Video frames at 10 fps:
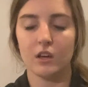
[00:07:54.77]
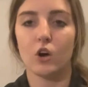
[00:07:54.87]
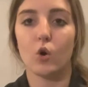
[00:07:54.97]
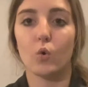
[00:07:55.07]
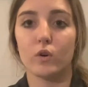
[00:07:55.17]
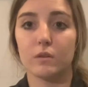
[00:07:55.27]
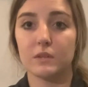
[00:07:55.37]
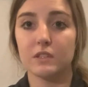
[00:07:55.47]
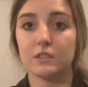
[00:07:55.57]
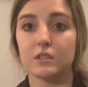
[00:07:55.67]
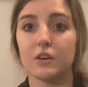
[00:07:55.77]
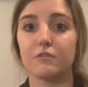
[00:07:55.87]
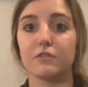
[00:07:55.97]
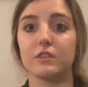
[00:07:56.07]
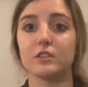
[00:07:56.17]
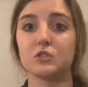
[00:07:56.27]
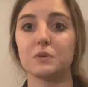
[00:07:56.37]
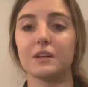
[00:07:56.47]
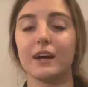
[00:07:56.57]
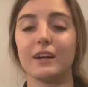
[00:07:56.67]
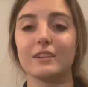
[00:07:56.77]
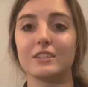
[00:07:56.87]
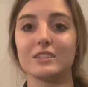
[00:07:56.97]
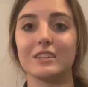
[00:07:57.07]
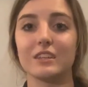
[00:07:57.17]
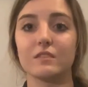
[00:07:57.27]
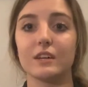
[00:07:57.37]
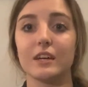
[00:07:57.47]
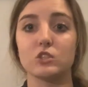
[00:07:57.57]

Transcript: Ornaments, for this one, I like to think of it as